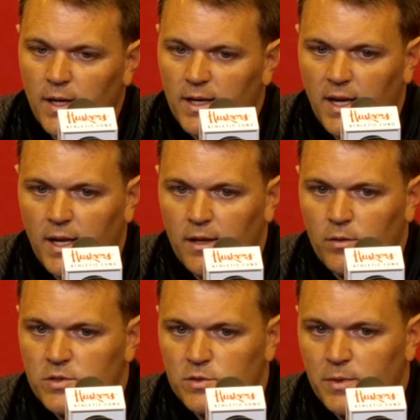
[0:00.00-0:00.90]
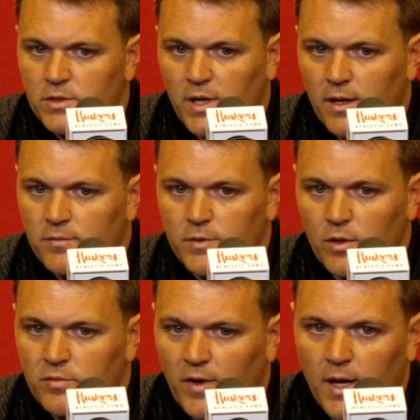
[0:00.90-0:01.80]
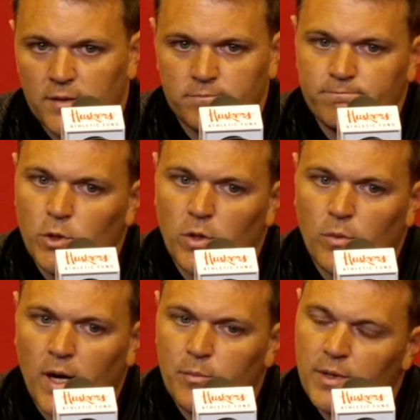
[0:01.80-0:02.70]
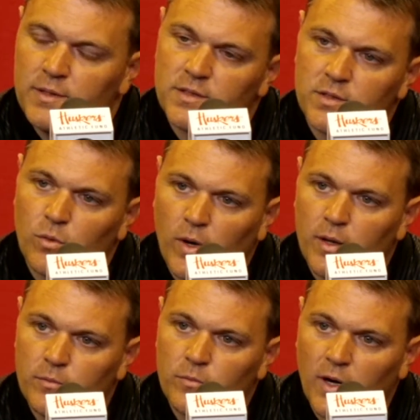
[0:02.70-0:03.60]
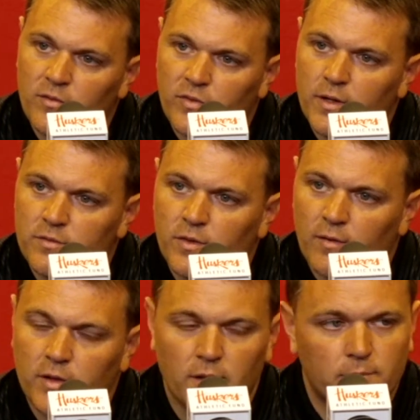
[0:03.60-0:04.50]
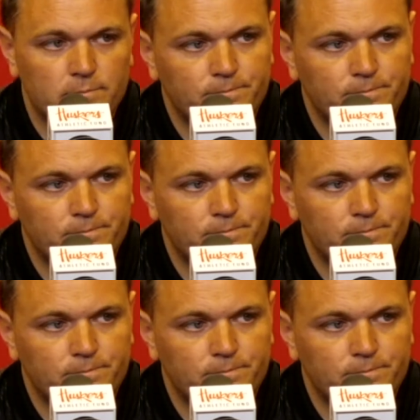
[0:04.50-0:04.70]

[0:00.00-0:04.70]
again, it'll just be trying to, you know, find, you know, the right pieces and the right fits for everything.